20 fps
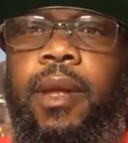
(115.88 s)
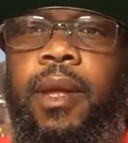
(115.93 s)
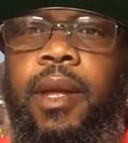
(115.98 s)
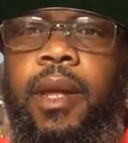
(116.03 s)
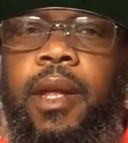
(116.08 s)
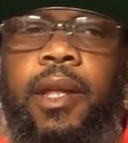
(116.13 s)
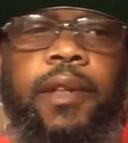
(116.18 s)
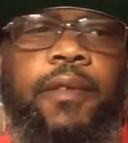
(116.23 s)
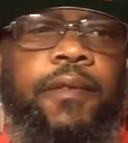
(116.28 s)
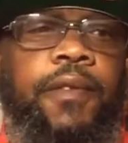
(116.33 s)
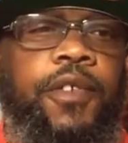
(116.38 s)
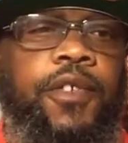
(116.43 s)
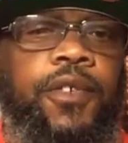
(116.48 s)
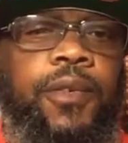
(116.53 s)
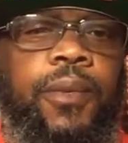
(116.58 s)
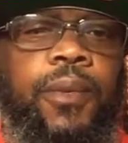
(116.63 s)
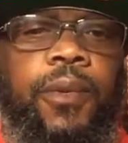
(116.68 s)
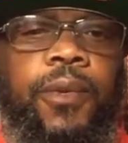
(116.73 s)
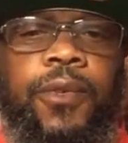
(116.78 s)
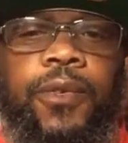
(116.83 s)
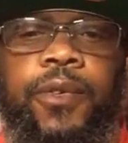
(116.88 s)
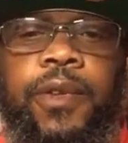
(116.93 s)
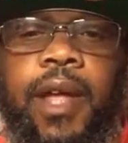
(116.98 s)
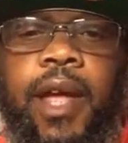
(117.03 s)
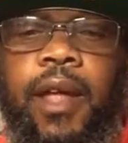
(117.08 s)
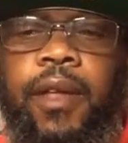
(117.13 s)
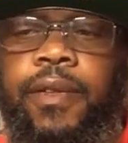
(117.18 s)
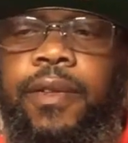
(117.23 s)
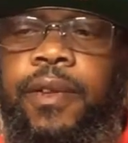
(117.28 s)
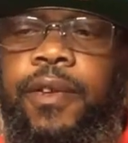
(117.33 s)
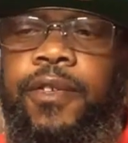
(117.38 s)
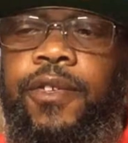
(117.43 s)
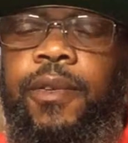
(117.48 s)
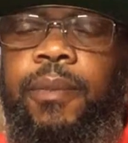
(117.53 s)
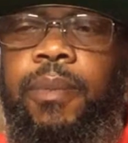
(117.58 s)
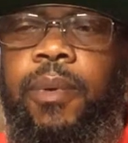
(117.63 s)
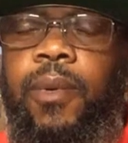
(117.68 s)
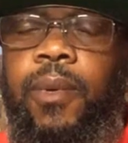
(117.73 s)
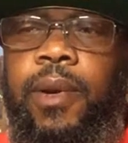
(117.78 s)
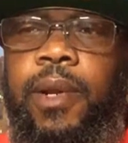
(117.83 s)
individuals out there
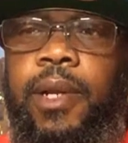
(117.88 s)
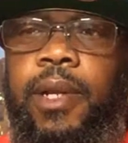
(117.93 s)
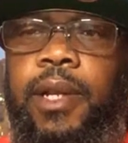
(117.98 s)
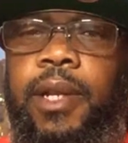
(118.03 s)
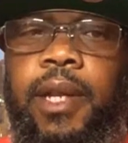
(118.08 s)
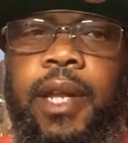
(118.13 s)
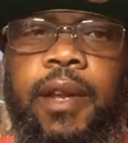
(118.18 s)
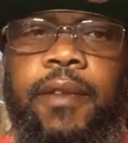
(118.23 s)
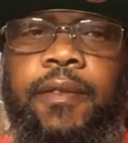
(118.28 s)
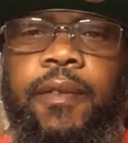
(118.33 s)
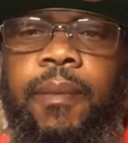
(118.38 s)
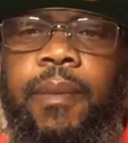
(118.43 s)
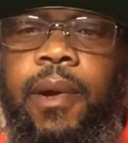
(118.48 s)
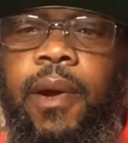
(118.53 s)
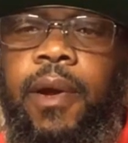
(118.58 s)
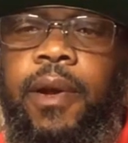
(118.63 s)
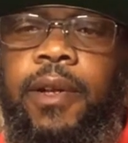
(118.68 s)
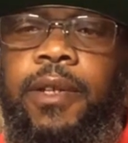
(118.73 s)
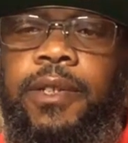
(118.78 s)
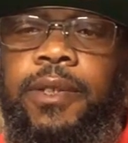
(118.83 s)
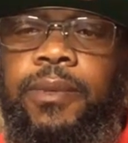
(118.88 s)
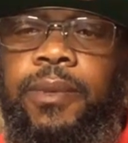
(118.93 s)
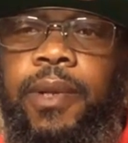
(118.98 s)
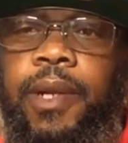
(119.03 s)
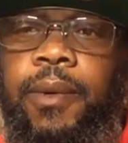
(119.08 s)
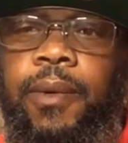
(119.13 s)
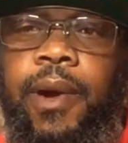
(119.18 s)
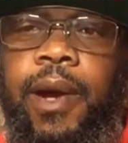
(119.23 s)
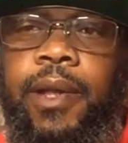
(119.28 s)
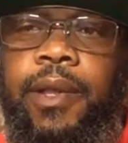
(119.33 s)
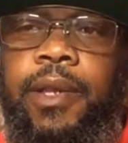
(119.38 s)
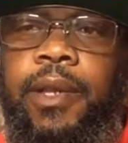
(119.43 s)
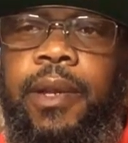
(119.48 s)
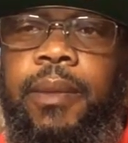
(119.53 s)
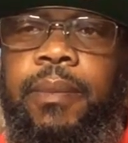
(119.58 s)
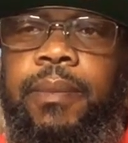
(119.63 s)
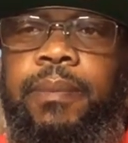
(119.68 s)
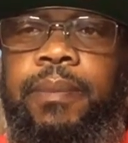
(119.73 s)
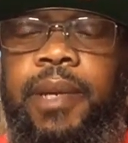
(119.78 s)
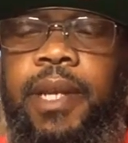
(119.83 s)
supporting the Native Americans when they were out
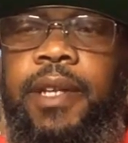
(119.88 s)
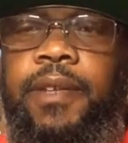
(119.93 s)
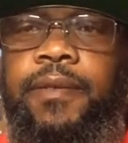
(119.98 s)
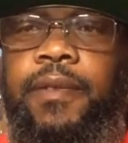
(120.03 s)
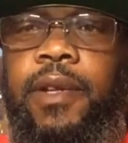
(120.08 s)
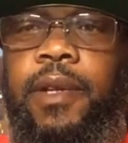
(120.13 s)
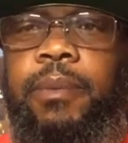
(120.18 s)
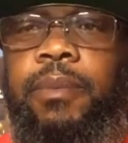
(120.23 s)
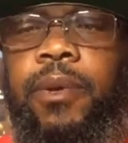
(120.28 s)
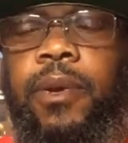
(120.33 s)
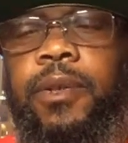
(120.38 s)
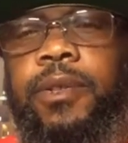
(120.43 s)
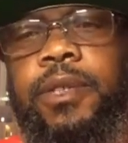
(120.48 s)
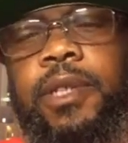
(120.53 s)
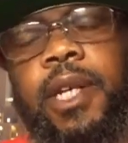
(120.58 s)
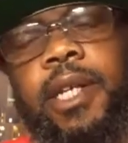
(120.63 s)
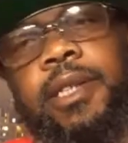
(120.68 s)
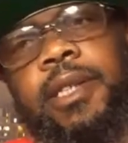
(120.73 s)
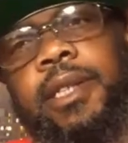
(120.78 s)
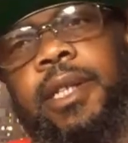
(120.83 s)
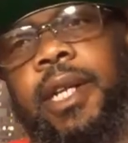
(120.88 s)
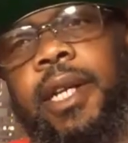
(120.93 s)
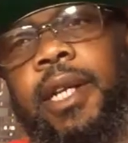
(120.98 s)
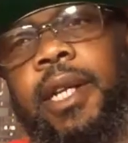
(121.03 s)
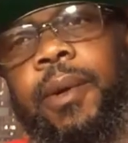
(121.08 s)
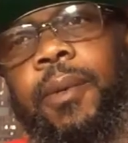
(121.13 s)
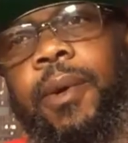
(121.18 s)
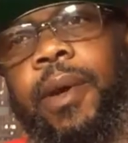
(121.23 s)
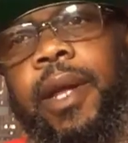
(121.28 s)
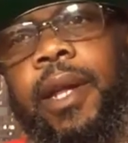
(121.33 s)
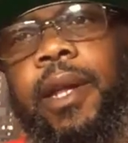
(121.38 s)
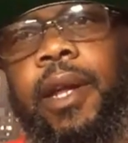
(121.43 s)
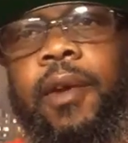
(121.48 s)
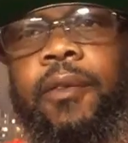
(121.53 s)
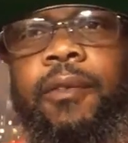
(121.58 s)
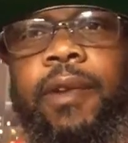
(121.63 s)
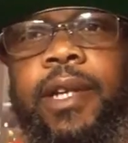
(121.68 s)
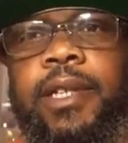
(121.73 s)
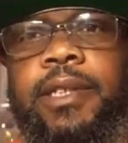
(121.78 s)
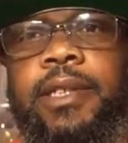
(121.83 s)
there peacefully protesting and they were getting
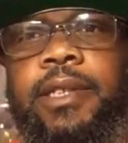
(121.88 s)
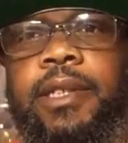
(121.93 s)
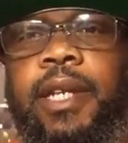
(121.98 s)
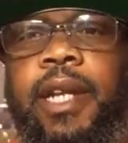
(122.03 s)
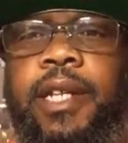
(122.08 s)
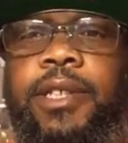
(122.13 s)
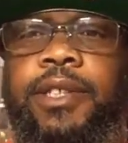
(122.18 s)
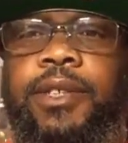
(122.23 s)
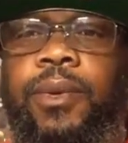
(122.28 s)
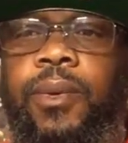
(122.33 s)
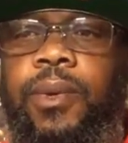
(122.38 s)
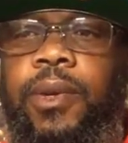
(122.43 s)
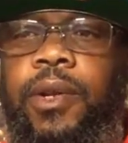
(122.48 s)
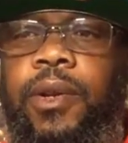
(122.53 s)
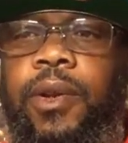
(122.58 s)
arrested, escorted